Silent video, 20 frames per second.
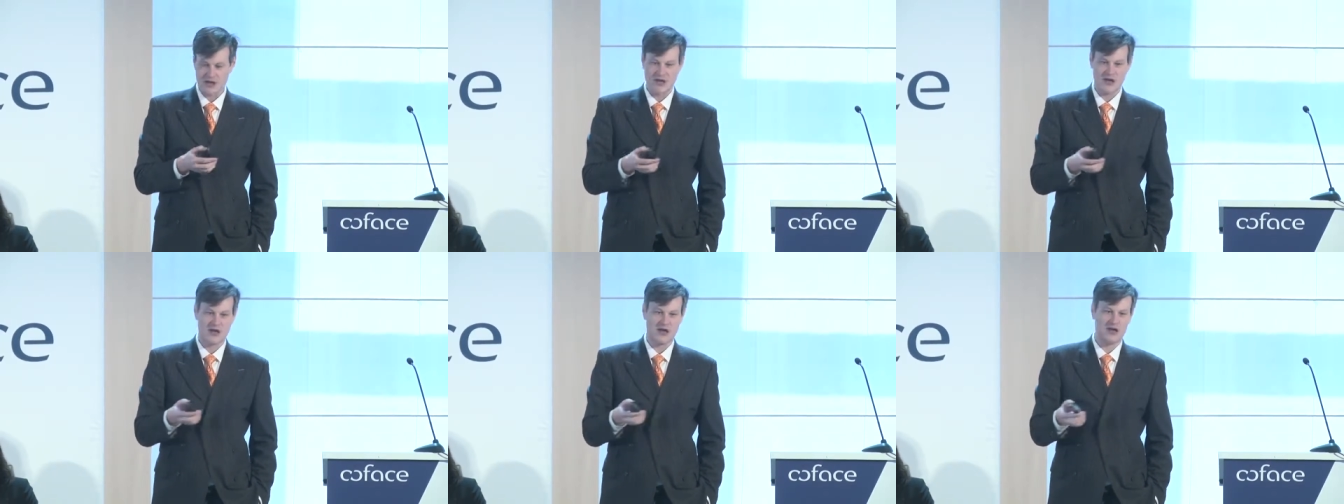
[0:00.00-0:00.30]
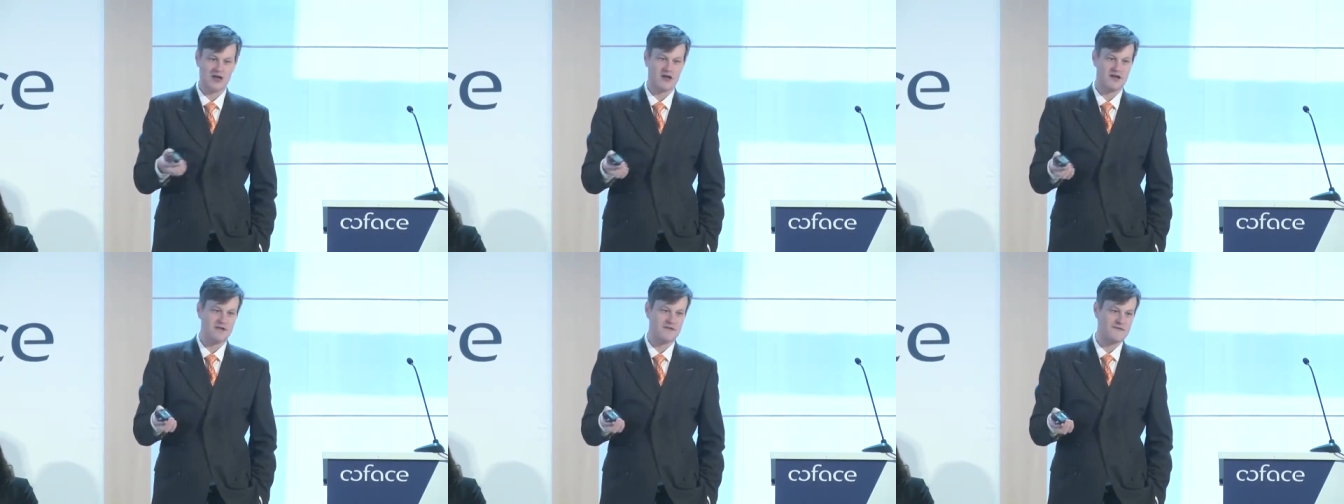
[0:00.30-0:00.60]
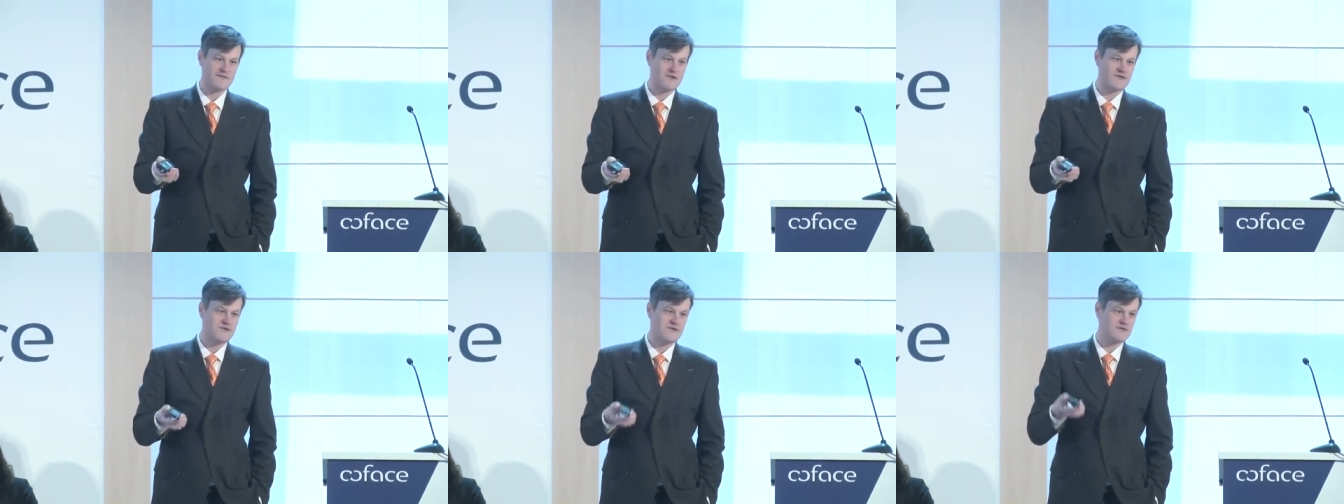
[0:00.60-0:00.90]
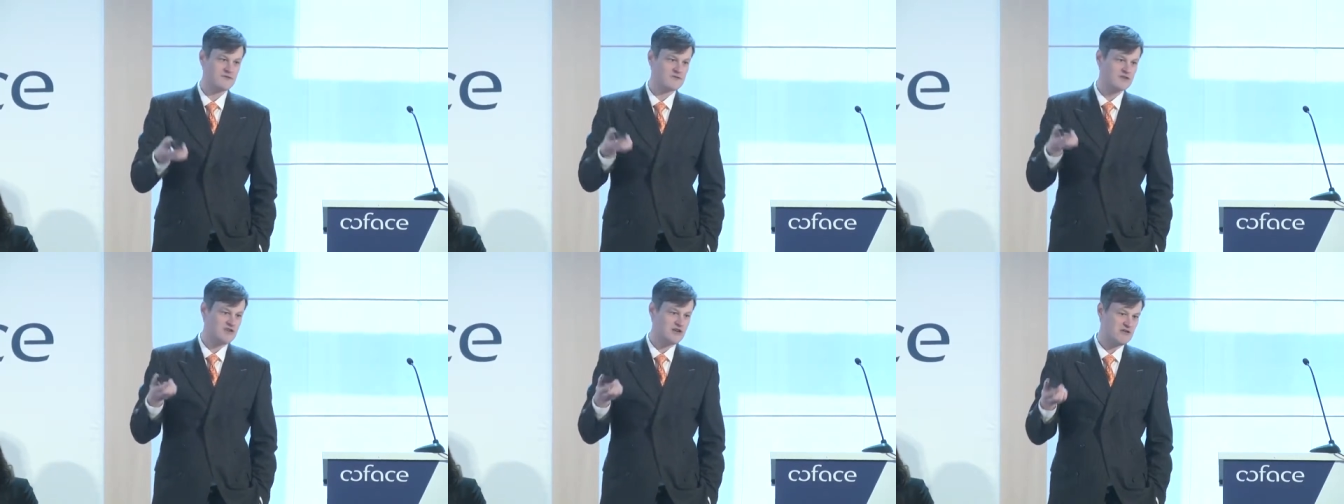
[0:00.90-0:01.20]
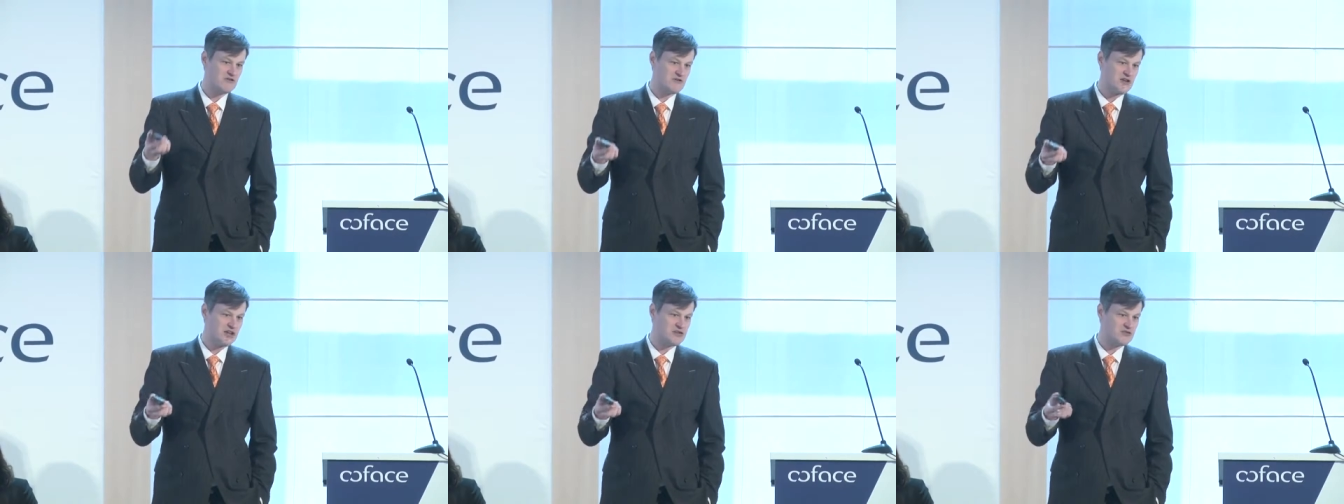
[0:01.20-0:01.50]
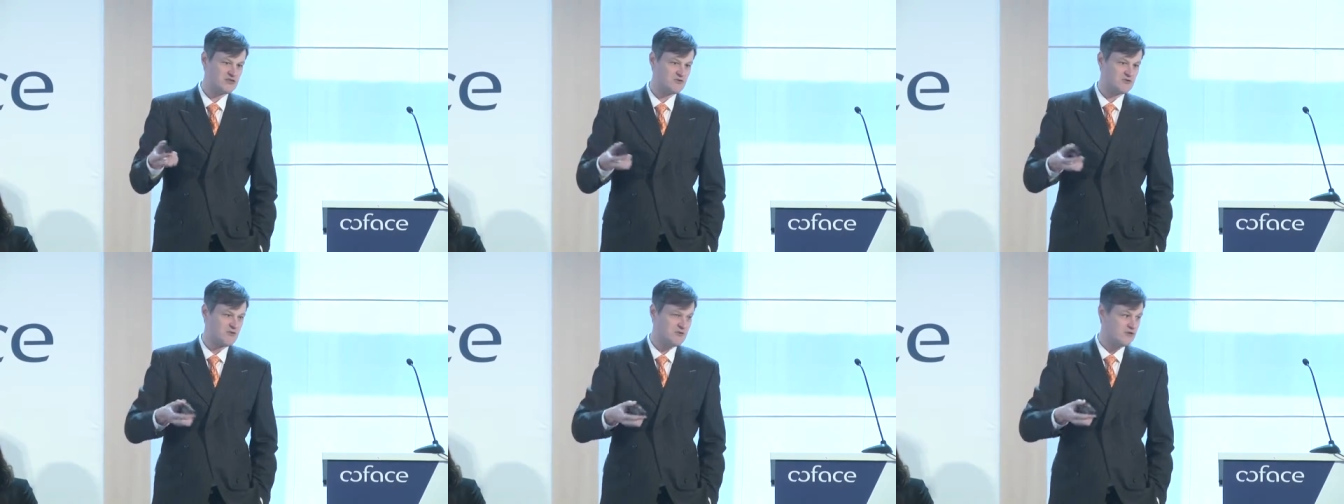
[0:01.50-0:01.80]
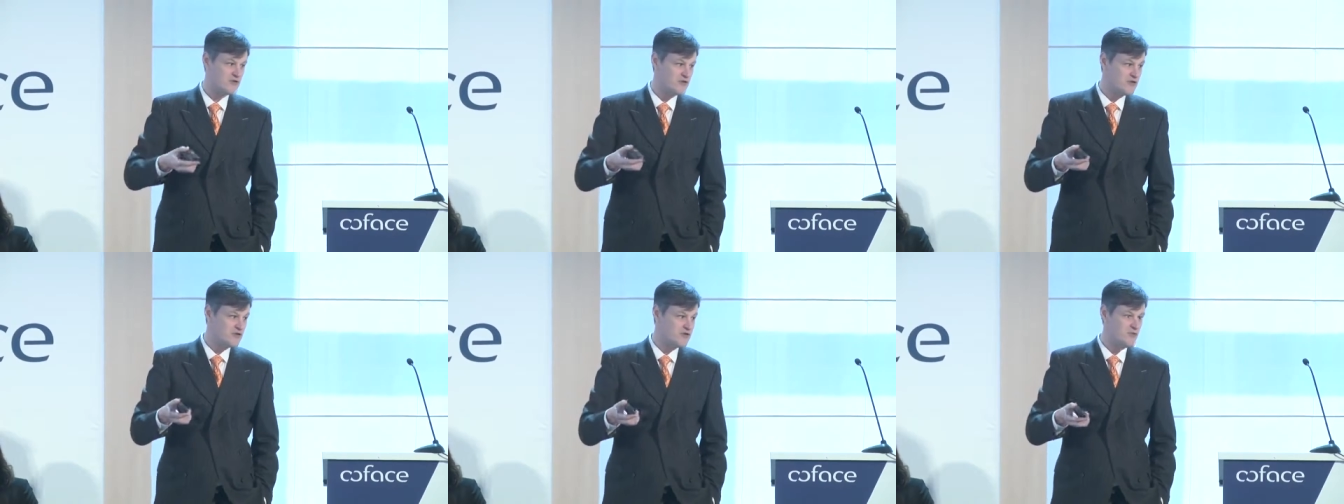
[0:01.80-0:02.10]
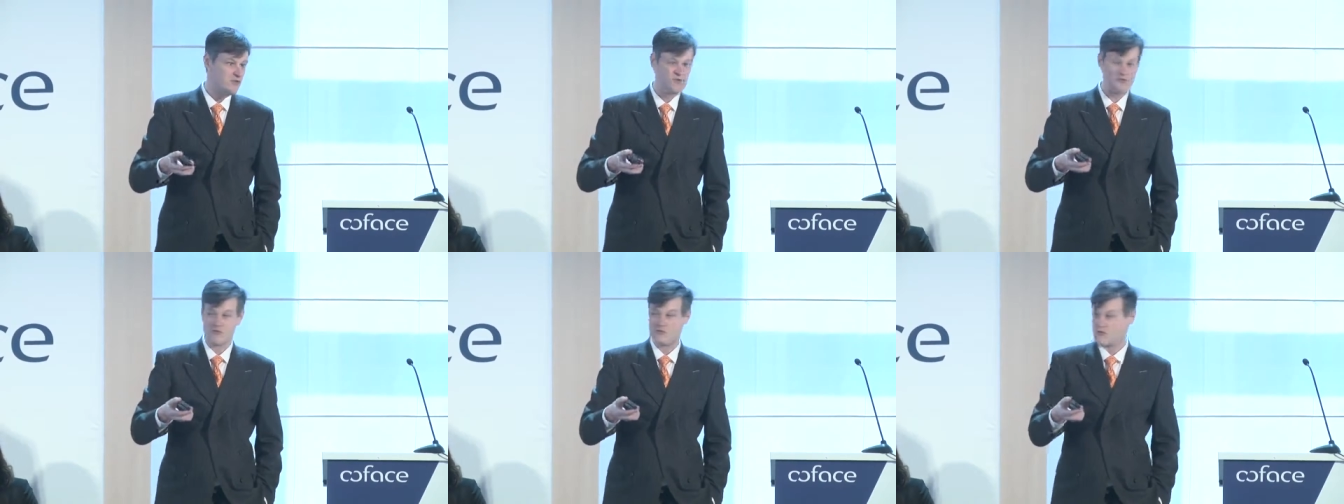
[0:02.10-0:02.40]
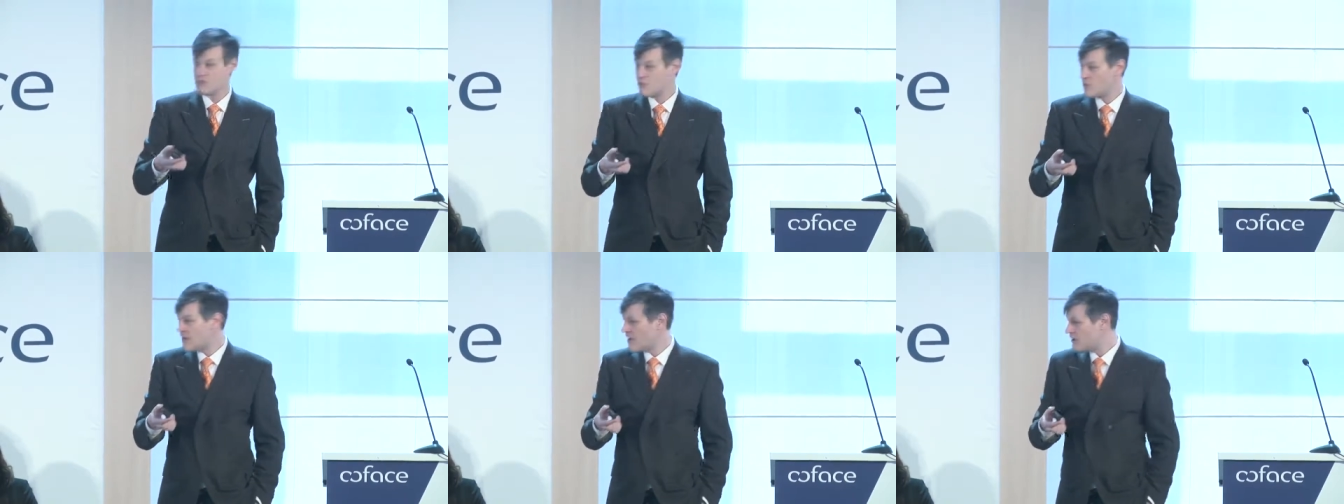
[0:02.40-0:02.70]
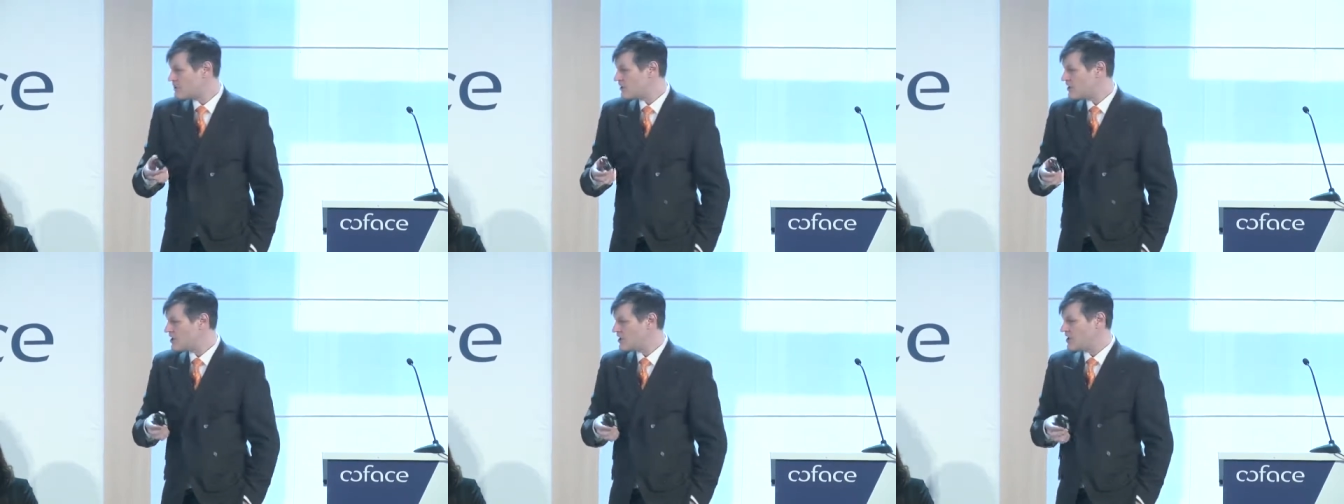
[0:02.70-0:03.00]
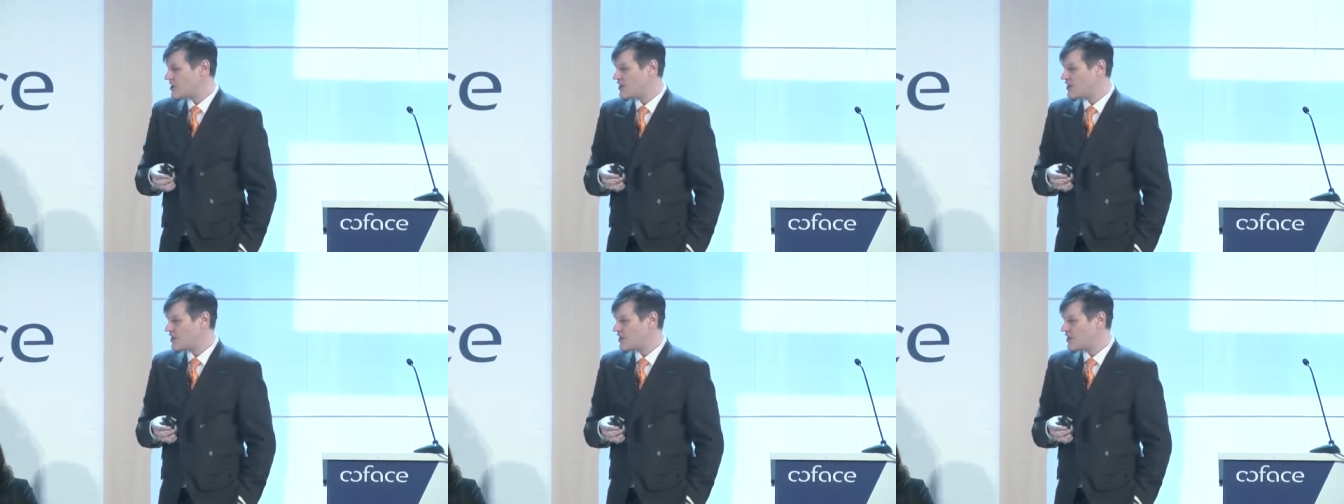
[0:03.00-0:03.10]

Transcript: Uh, the first generation was the news, was the web.